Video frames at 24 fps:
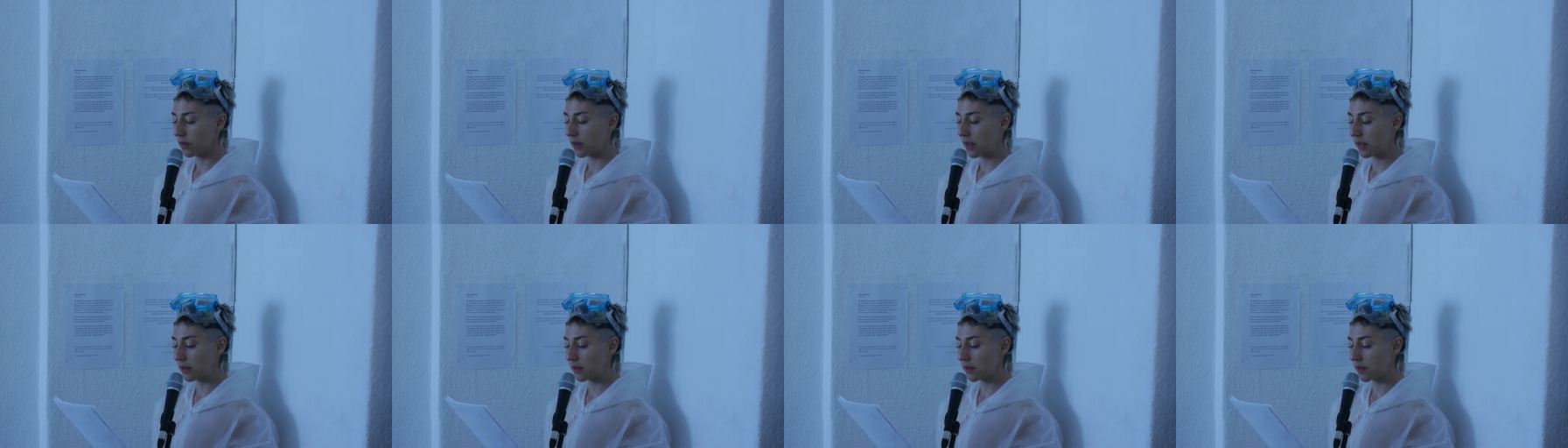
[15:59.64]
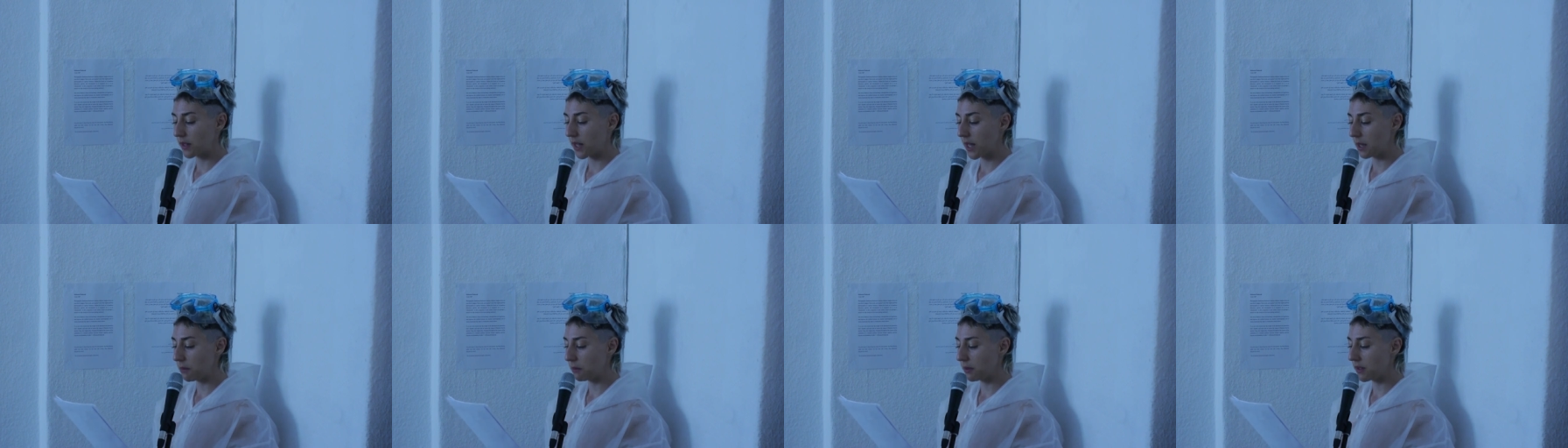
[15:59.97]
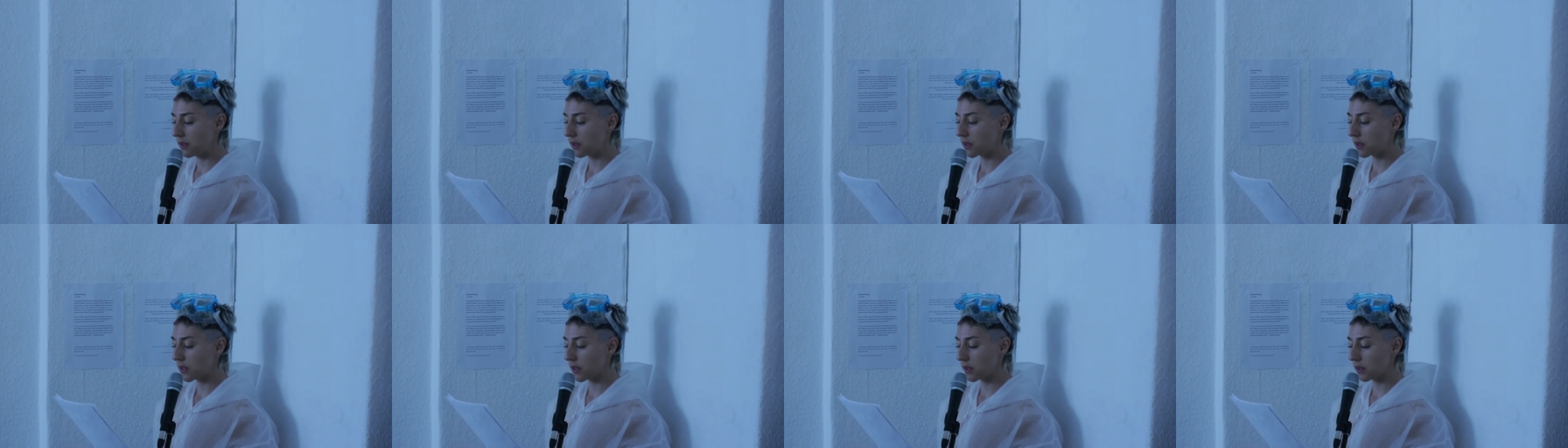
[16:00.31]
Then the
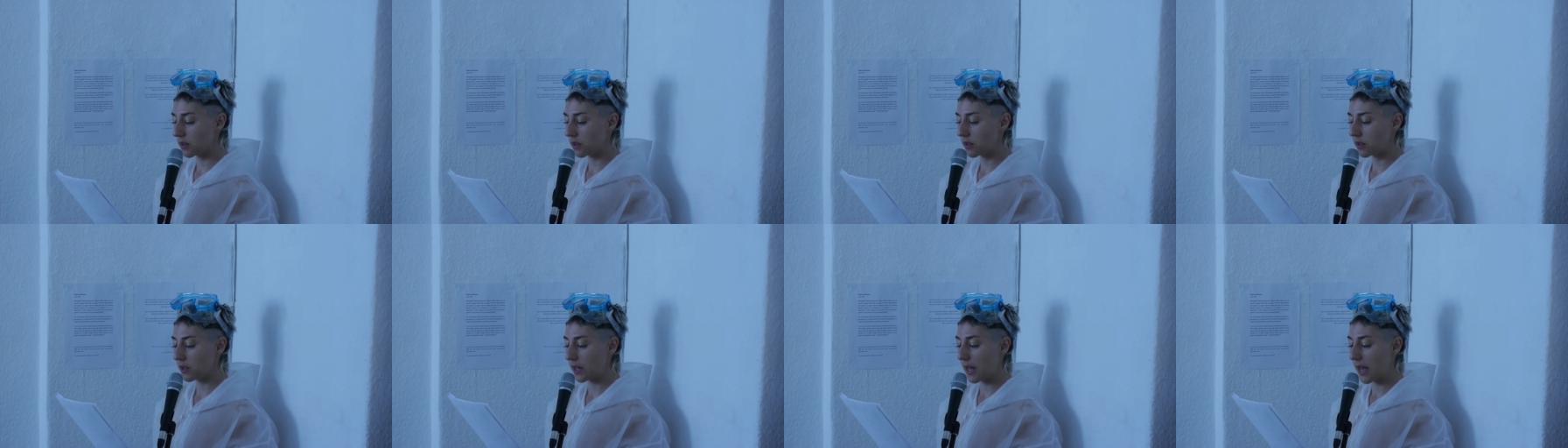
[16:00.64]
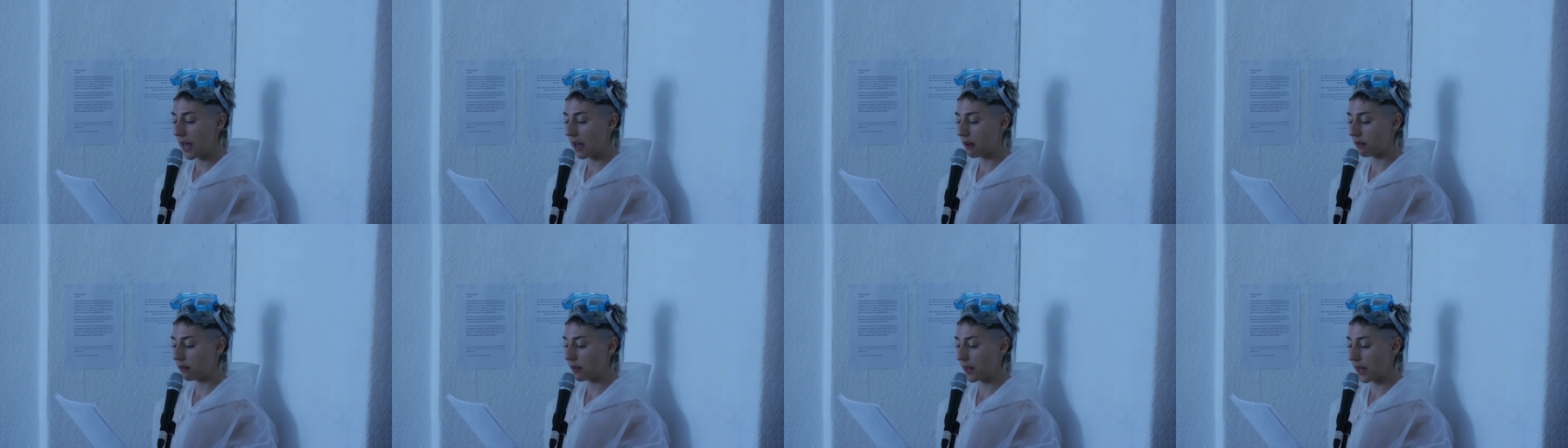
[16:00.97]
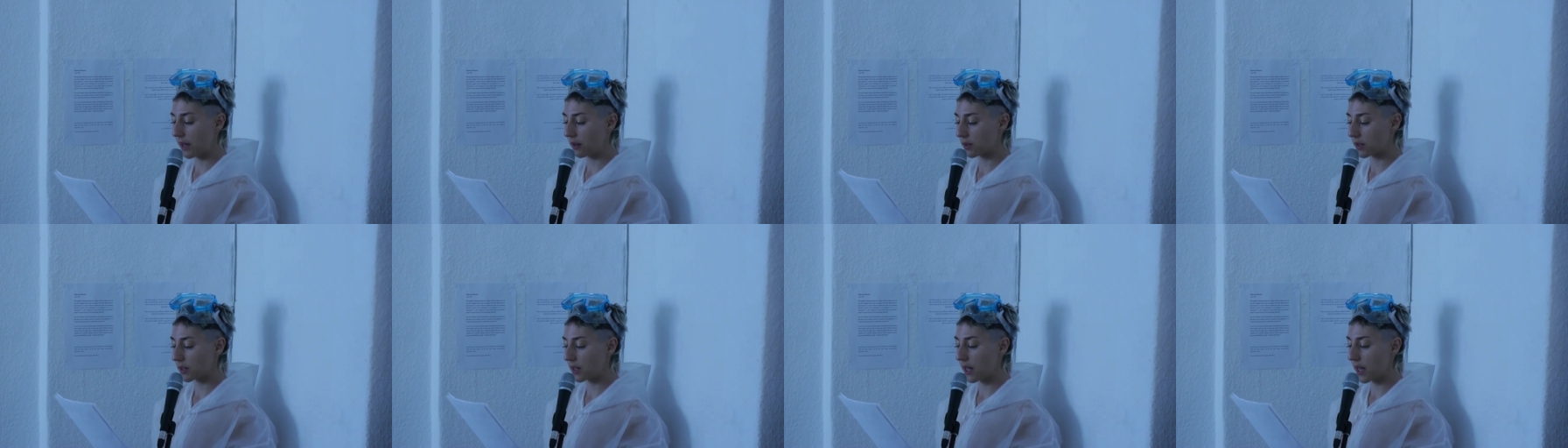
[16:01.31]
neighbors started to have
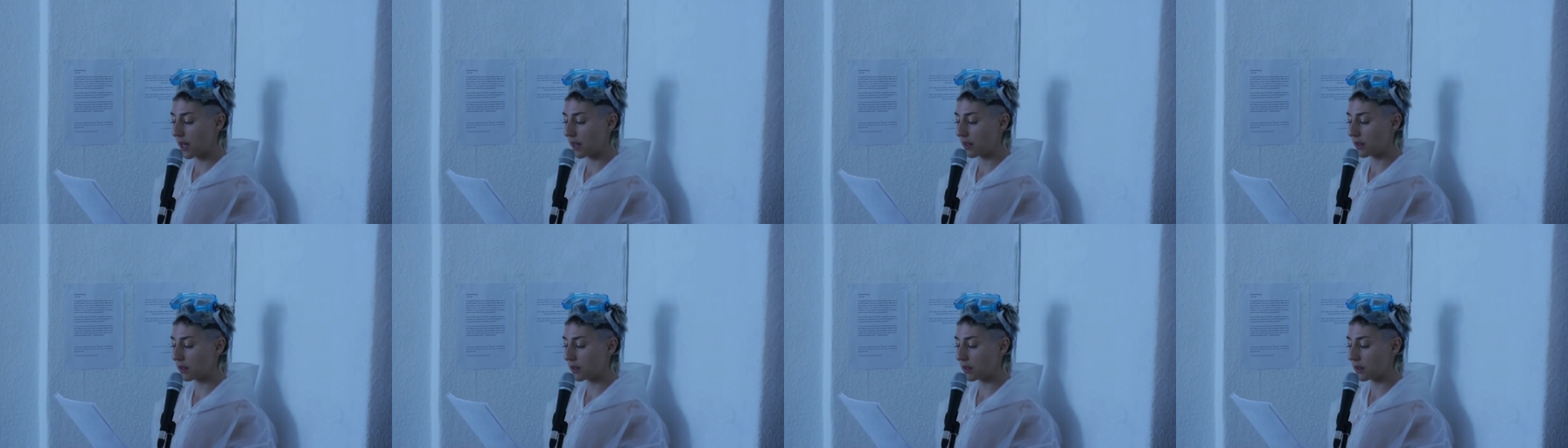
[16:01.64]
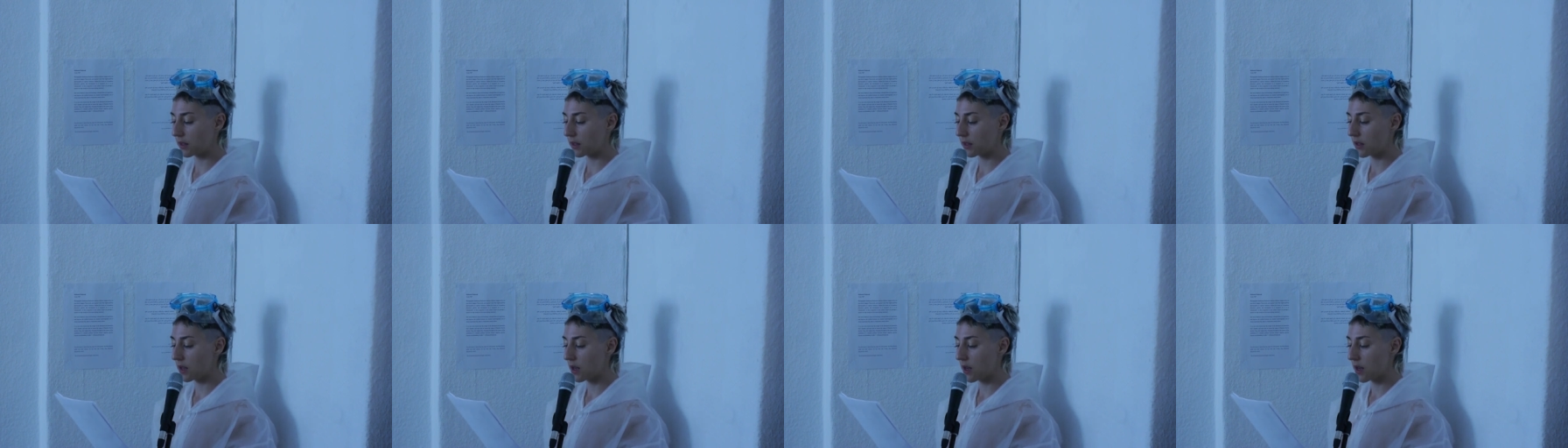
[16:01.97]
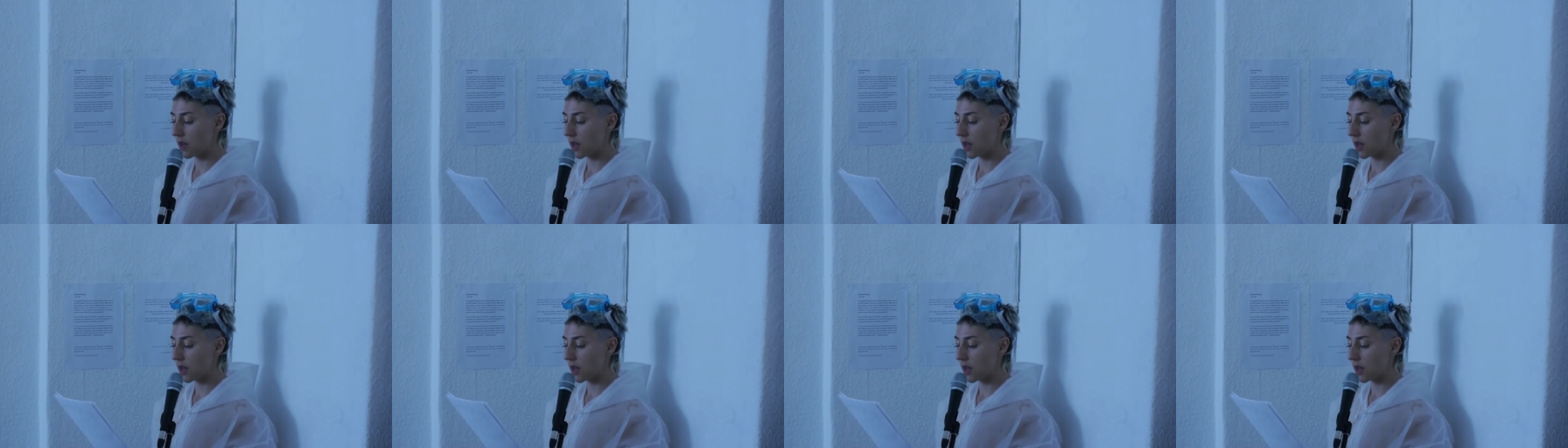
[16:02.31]
loud sex,